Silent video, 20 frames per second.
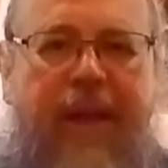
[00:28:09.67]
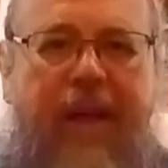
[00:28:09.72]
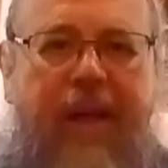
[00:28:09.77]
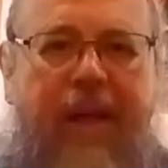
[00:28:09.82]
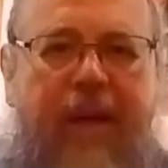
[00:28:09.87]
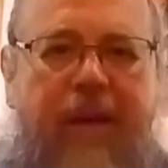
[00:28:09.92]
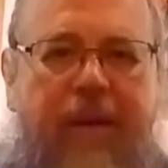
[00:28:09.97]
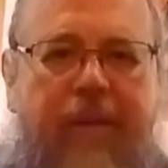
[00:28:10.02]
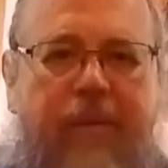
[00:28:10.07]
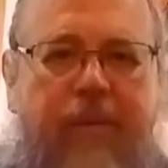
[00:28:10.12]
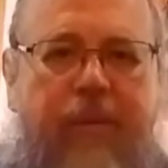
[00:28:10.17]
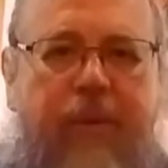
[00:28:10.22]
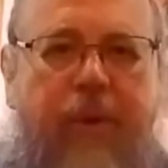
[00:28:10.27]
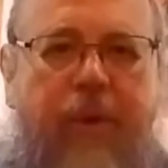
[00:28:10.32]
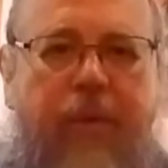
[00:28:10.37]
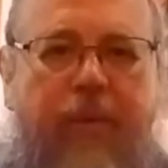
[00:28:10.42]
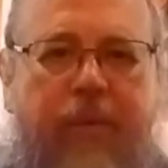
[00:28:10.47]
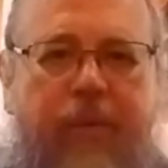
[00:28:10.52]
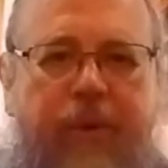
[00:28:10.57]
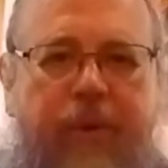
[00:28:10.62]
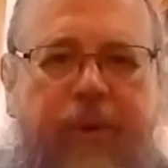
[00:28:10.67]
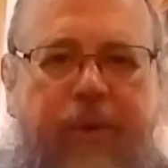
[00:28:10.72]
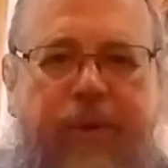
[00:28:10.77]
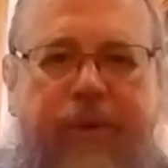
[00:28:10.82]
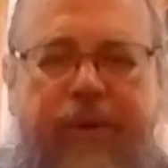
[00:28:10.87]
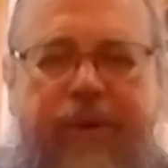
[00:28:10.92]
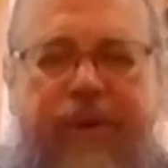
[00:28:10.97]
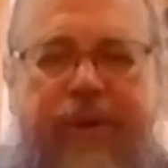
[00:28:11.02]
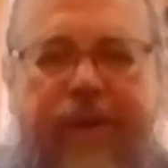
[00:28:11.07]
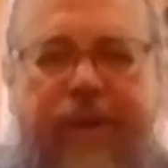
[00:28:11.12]
uh, Rome
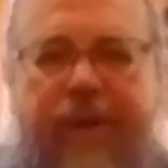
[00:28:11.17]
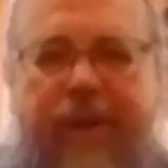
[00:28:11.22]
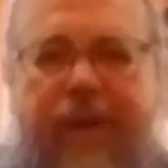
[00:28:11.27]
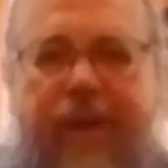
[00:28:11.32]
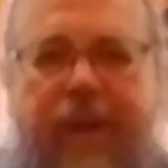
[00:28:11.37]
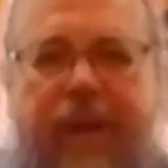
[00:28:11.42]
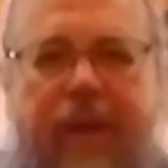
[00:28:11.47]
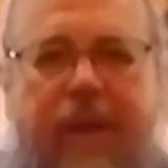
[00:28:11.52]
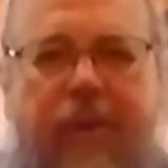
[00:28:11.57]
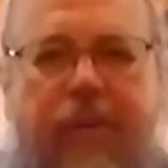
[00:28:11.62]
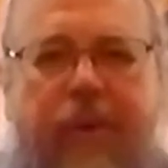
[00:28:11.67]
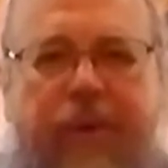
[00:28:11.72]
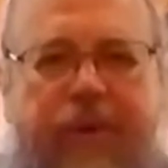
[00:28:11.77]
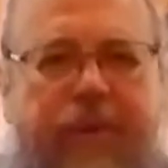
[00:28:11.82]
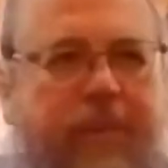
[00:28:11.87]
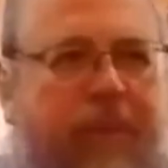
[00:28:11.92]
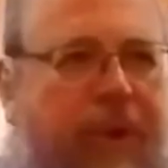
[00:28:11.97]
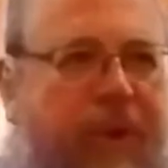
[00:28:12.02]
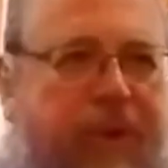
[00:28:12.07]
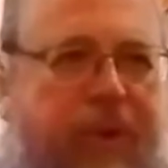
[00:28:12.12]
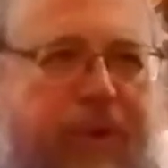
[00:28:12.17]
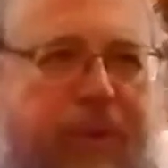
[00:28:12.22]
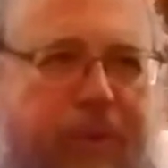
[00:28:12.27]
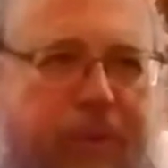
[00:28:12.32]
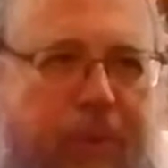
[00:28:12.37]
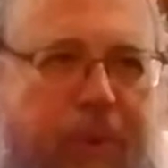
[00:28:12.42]
was, there wasn't much to